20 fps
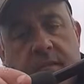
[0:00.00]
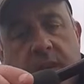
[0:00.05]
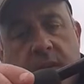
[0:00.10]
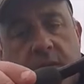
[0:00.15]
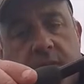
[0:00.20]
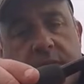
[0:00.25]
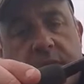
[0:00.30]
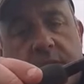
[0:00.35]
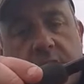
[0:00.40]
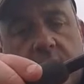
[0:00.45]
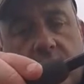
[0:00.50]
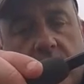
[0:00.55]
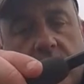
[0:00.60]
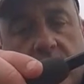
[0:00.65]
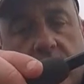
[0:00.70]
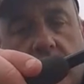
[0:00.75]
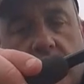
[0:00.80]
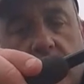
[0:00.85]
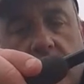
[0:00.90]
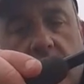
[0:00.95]
I've got
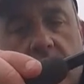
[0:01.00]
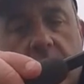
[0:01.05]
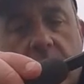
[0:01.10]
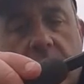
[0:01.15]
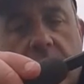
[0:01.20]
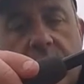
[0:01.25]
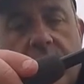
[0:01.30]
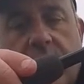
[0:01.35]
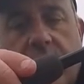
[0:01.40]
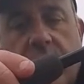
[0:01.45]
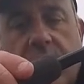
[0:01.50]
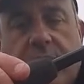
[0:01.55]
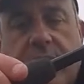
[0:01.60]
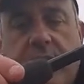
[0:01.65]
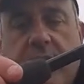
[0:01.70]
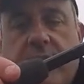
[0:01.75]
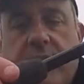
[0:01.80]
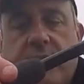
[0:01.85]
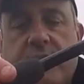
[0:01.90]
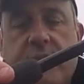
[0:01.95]
a
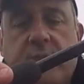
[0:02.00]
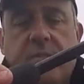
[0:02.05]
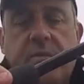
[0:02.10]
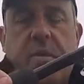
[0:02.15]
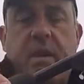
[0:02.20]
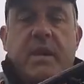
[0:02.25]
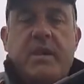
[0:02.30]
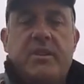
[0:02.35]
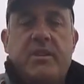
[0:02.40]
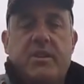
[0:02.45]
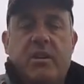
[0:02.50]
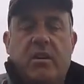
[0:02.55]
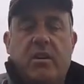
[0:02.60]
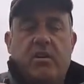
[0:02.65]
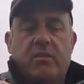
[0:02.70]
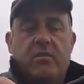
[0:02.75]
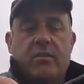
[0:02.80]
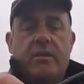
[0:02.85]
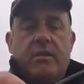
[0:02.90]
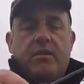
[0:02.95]
4000
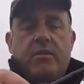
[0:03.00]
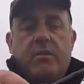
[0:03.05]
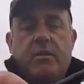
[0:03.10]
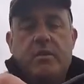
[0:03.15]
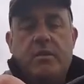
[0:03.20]
PCR reel,